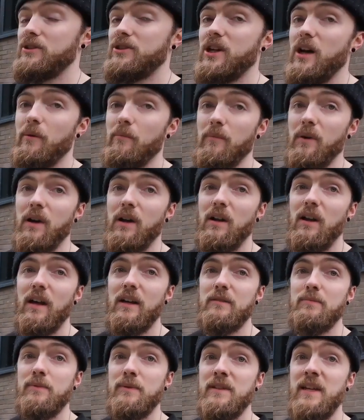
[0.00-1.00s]
jump, but
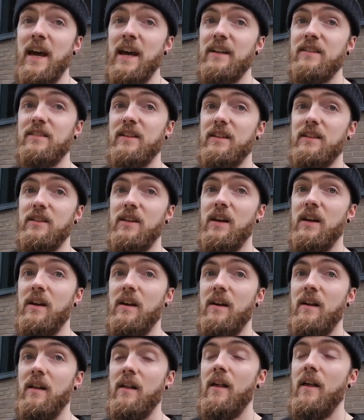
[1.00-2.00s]
it's protected.
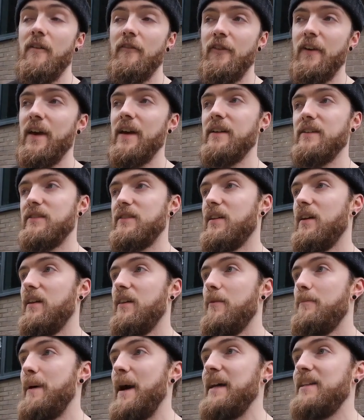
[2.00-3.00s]
Thing is,
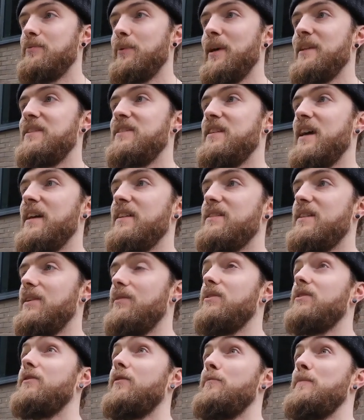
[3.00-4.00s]
the best way to test it
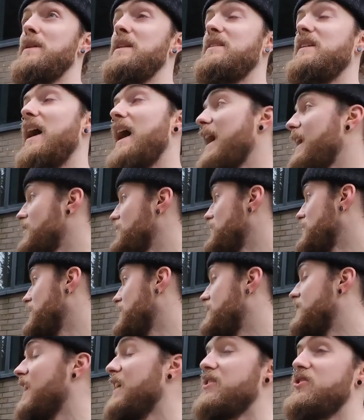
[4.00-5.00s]
was for me to actually
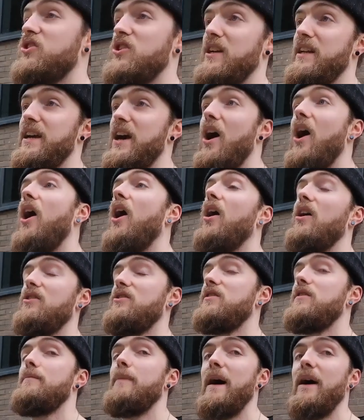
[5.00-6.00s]
intentionally
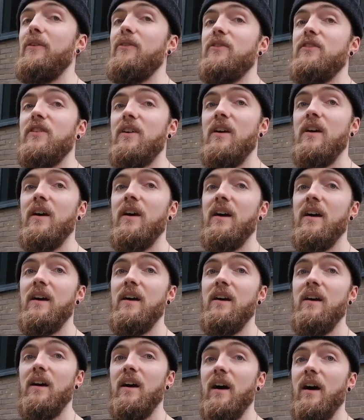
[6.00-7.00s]
arch the bounce.
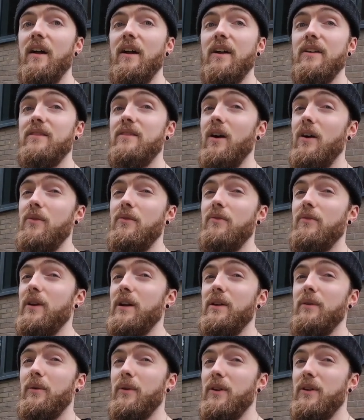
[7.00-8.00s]
I don't
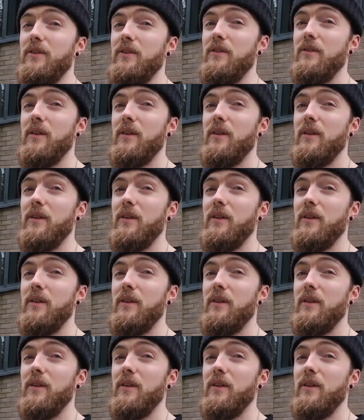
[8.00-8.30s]
really want to do